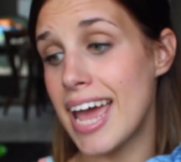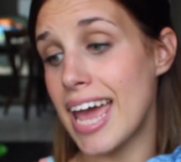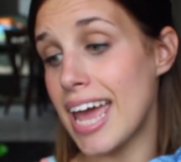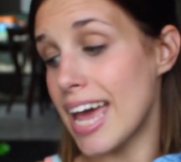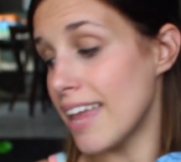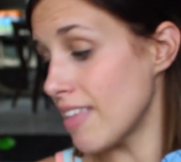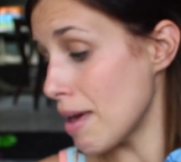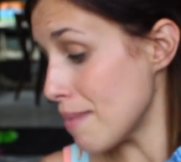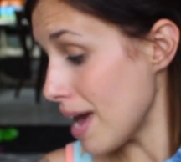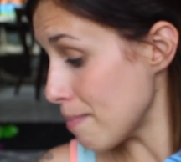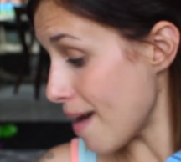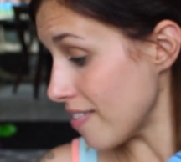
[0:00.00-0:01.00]
and they
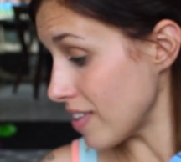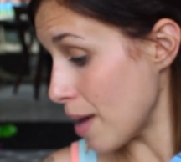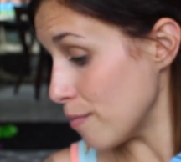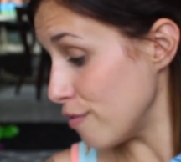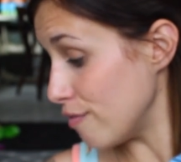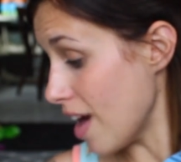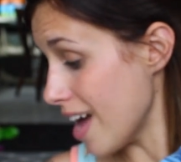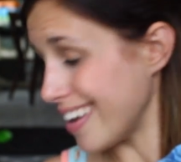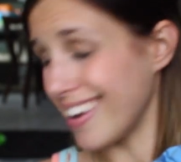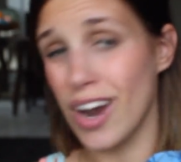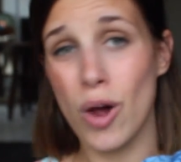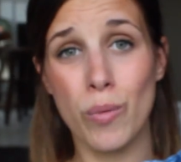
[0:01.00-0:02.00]
make bath time
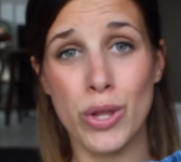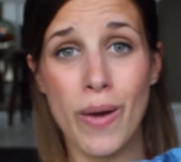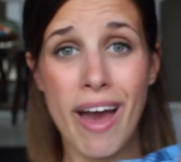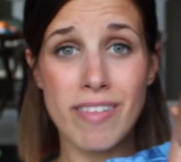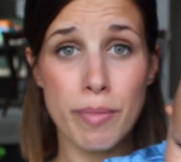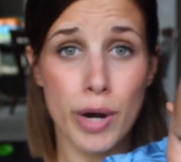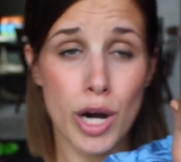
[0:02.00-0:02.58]
fun. You know, when you have a